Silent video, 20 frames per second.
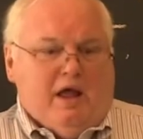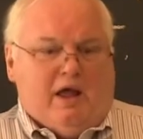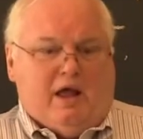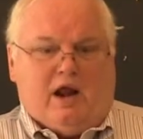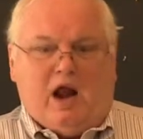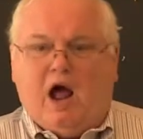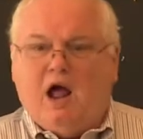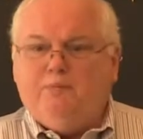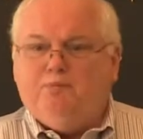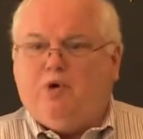
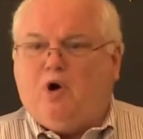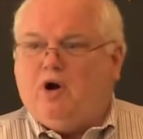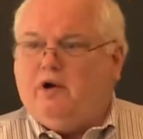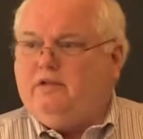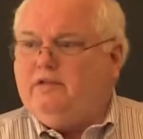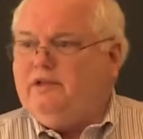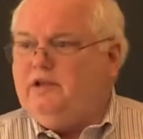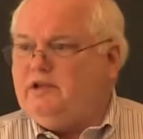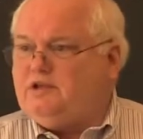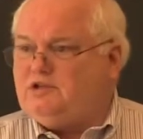and I'm part
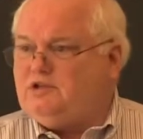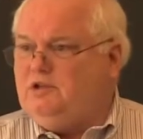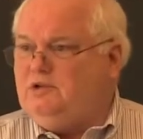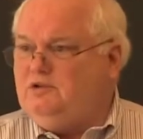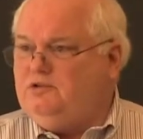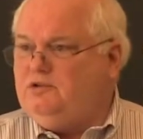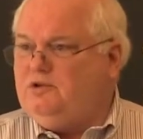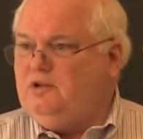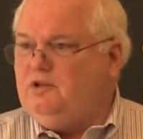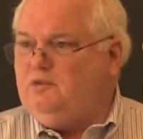of the
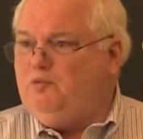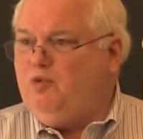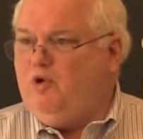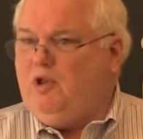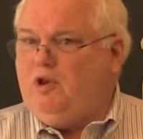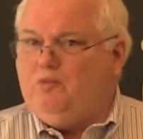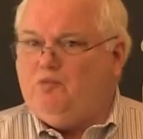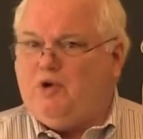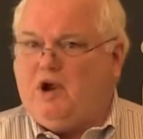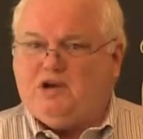exclusion in the
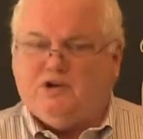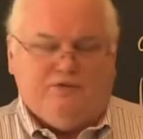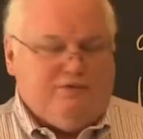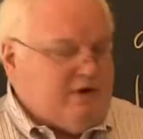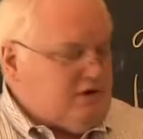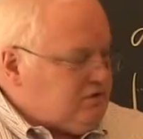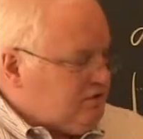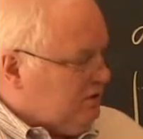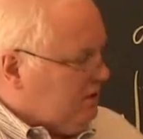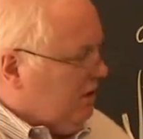Boiler and Pressure
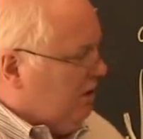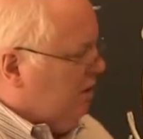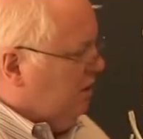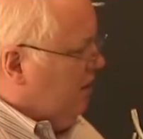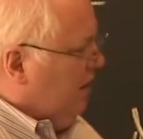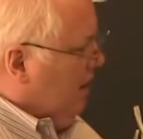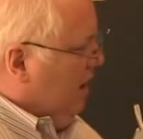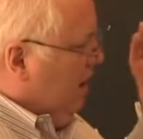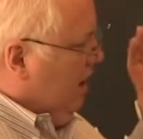Vessel Code.